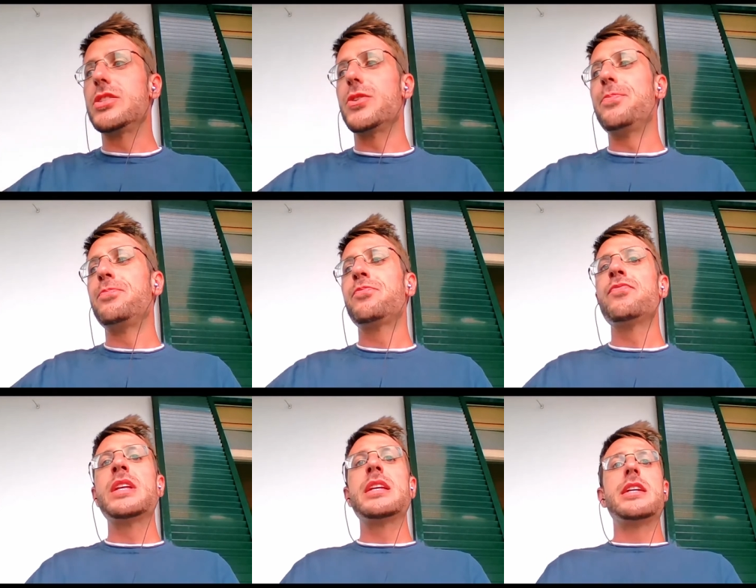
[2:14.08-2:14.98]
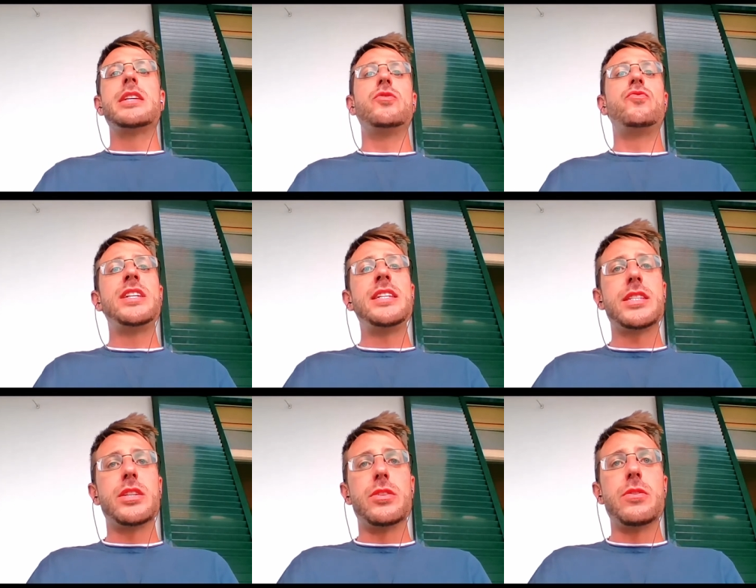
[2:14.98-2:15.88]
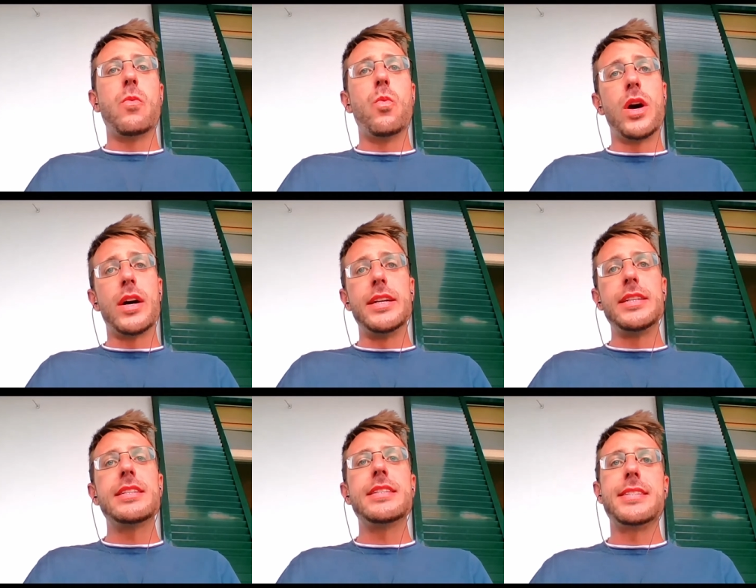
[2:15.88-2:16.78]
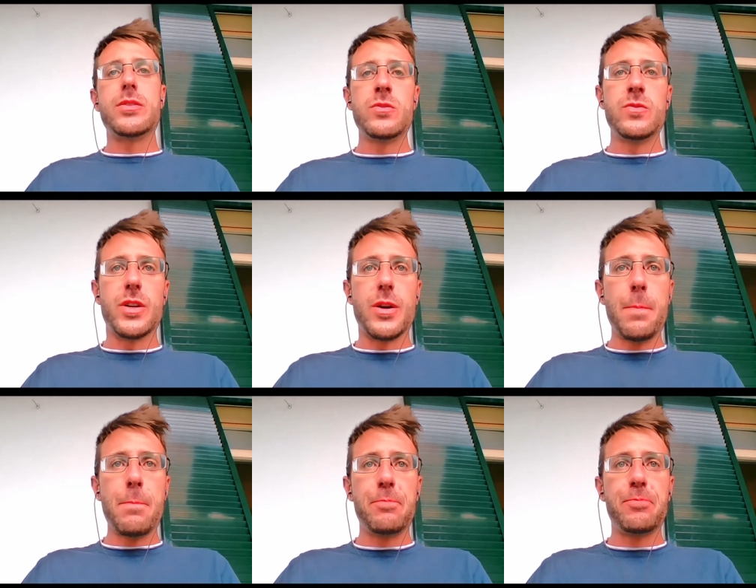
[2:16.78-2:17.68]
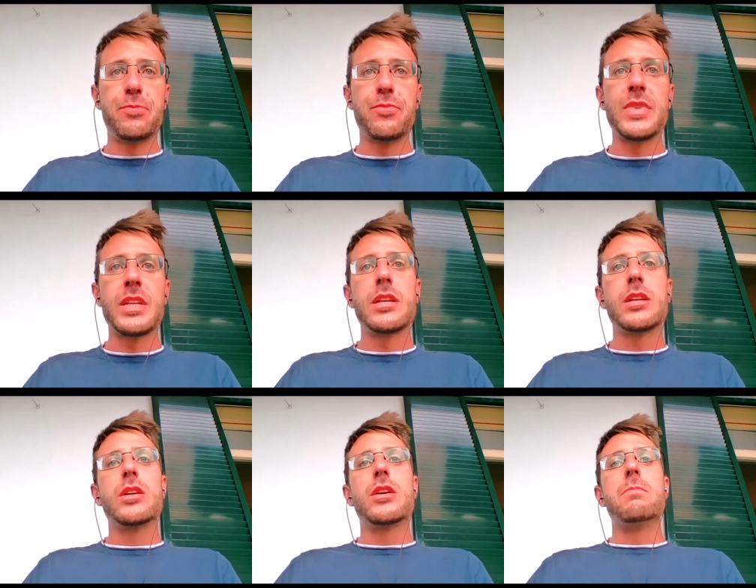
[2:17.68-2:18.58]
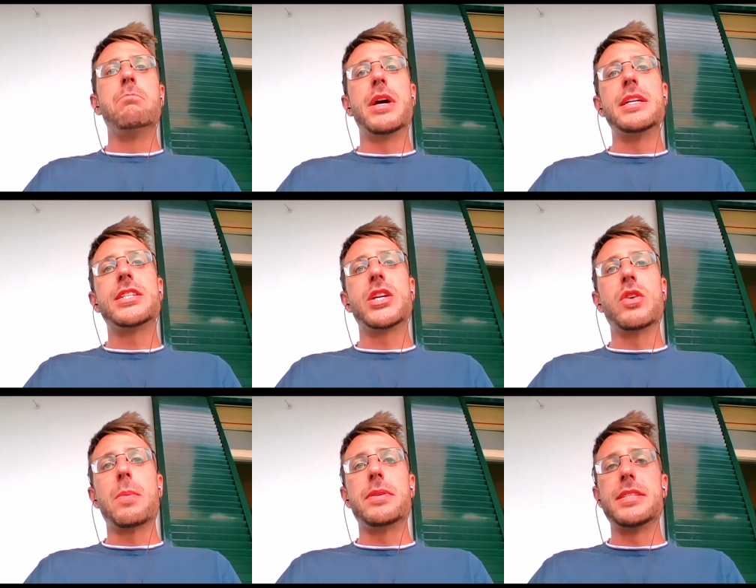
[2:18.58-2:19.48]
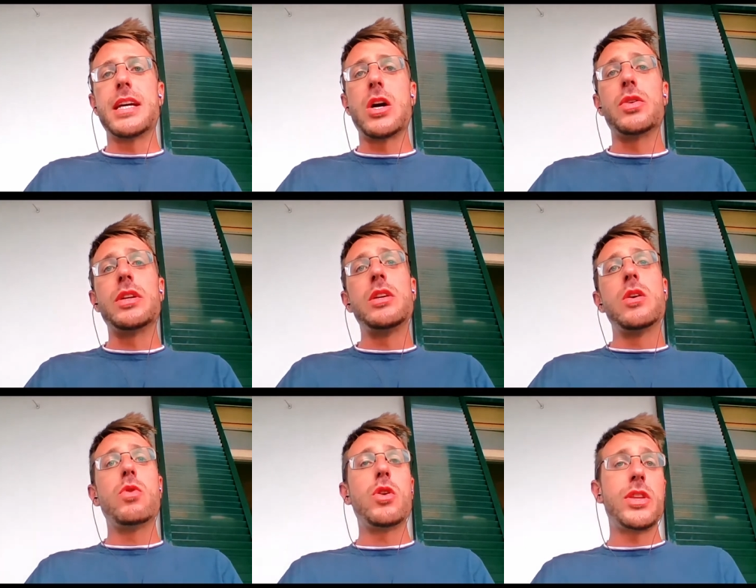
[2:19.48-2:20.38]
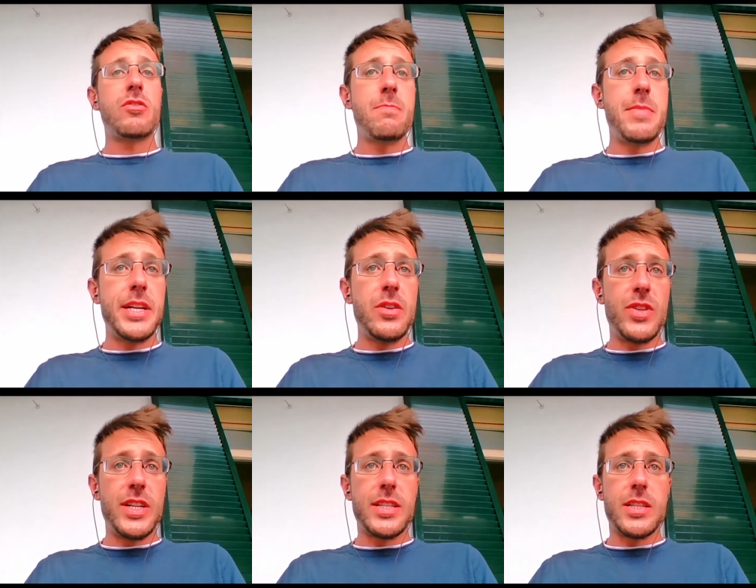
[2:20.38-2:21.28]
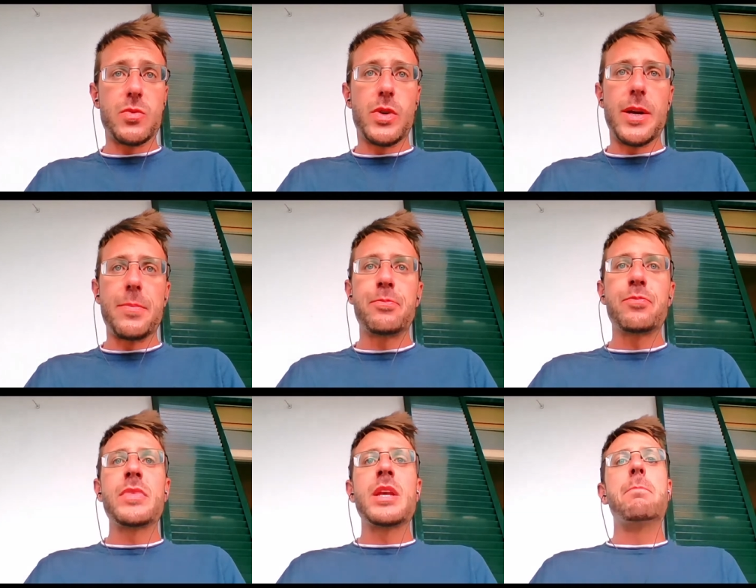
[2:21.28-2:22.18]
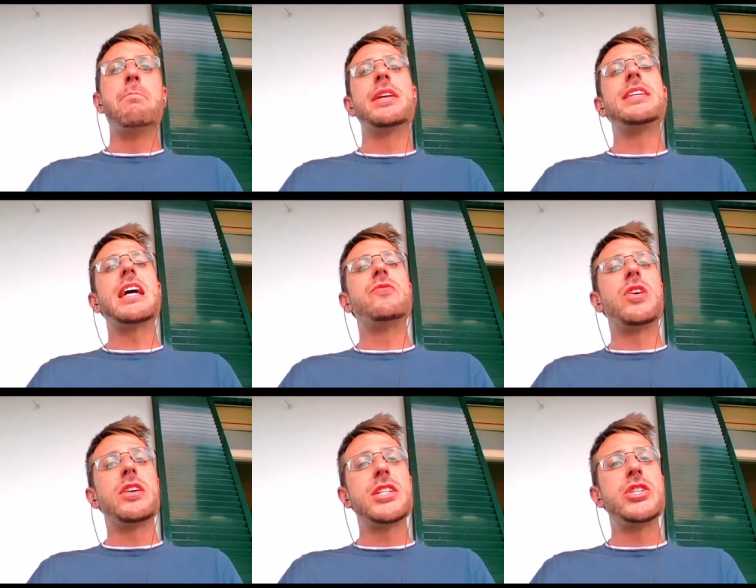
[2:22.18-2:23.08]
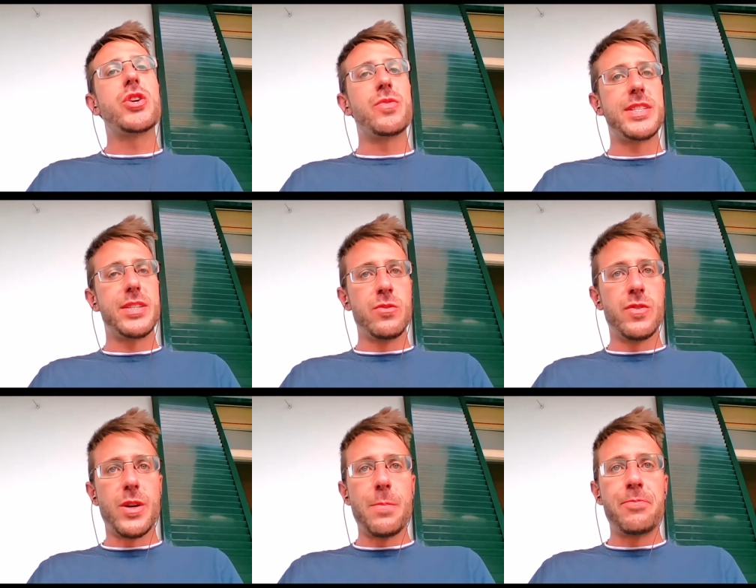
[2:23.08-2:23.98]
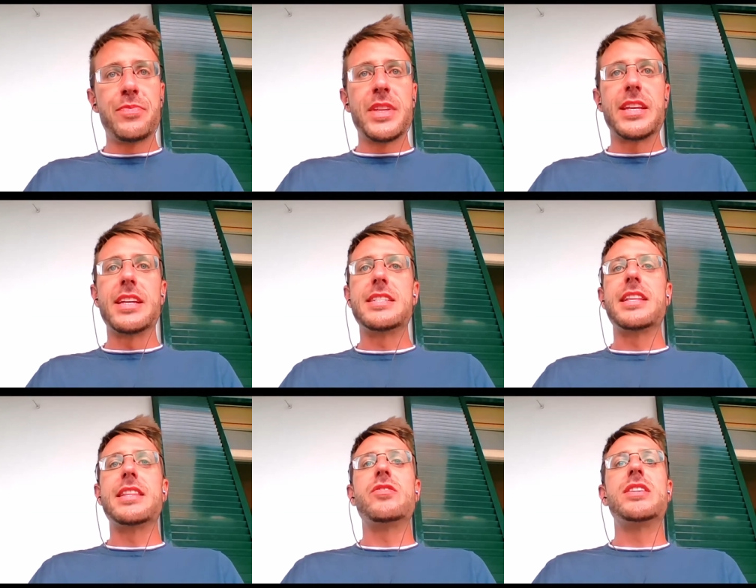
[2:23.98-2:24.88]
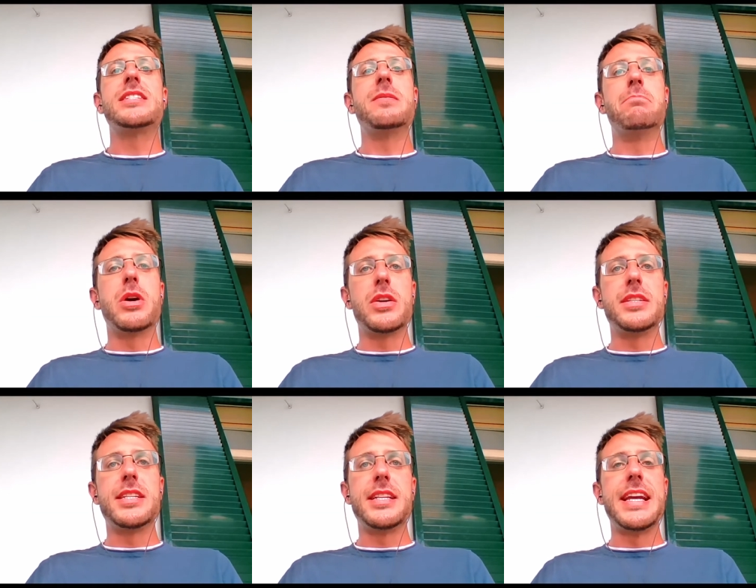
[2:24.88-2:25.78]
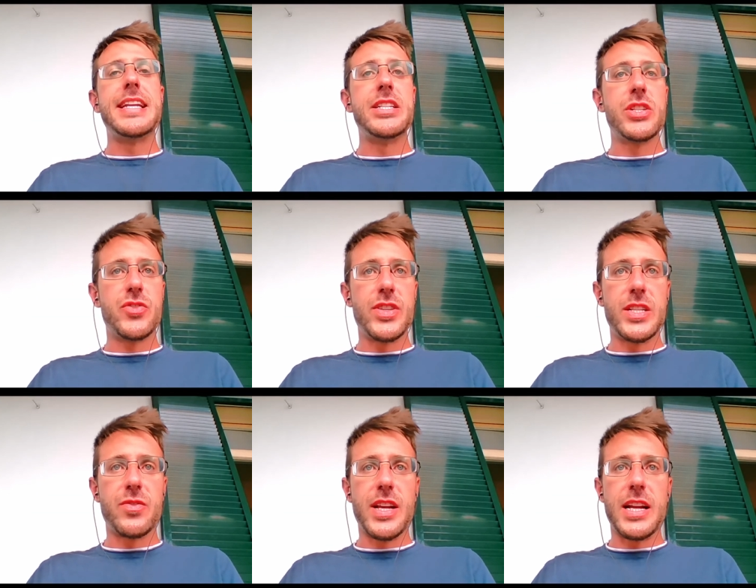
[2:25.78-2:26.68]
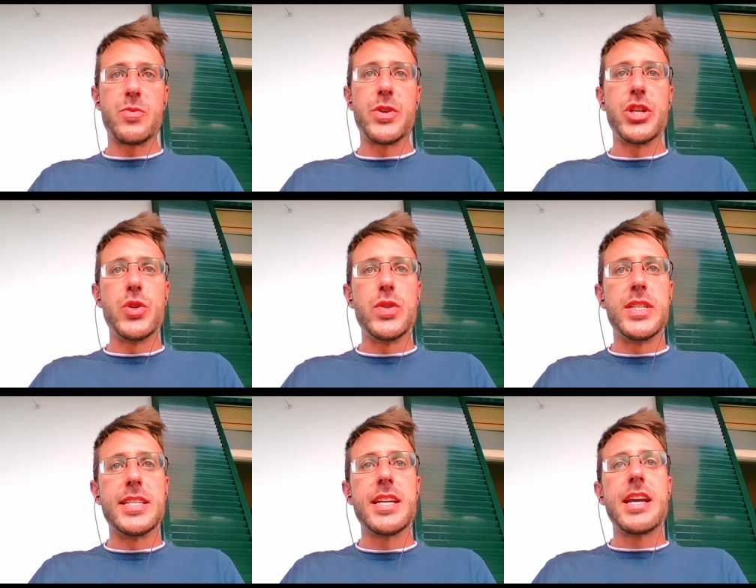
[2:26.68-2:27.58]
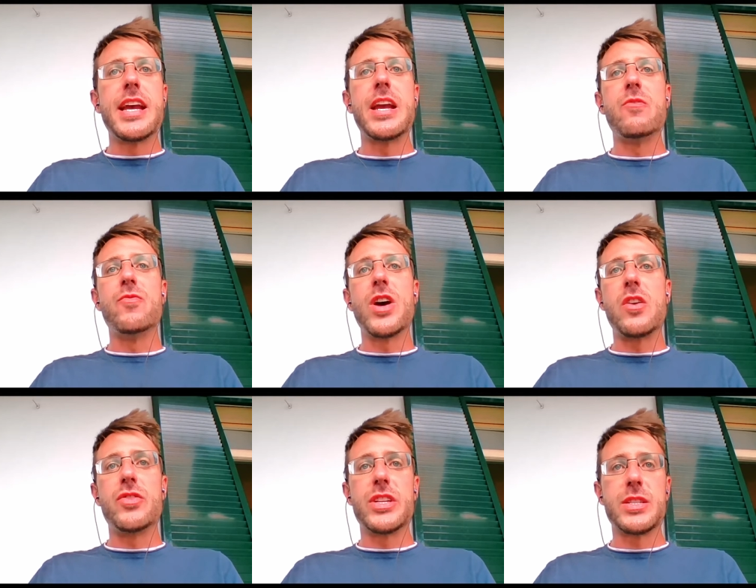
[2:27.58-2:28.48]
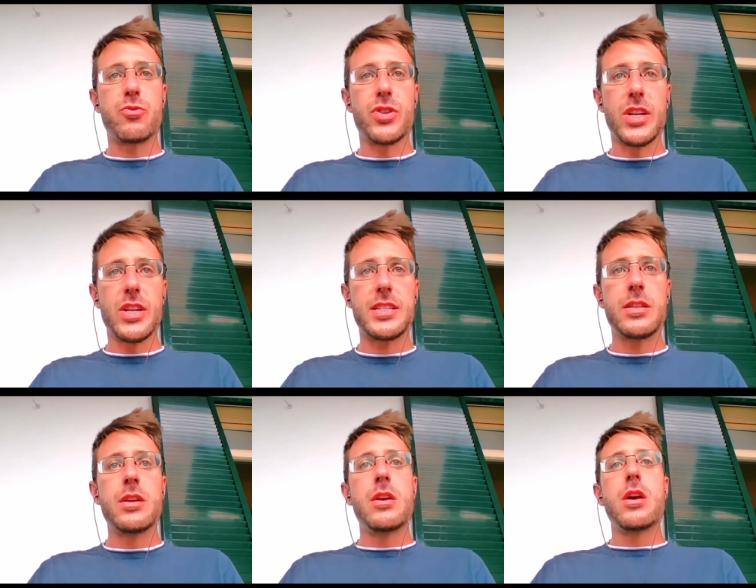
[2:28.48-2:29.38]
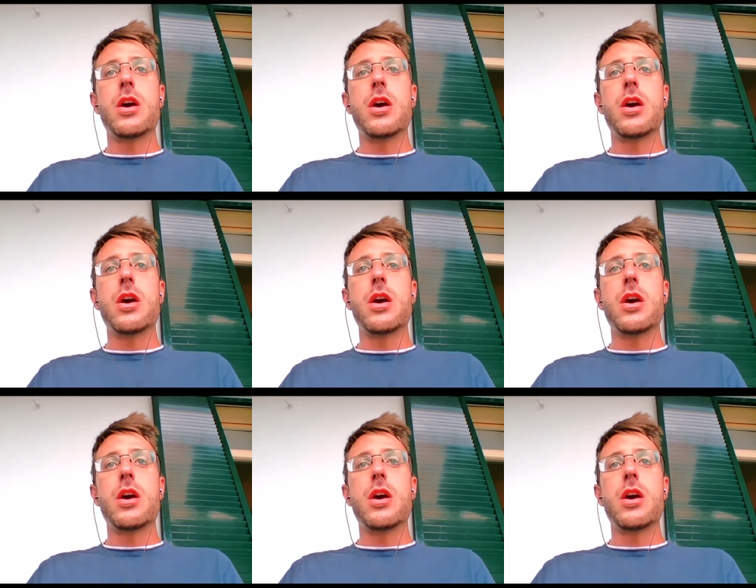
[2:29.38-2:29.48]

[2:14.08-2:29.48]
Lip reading: So the reason why silver might go up and down, well, there are many reasons why. But the advantage of silver is that there is demand in industries for that. We use it in various products.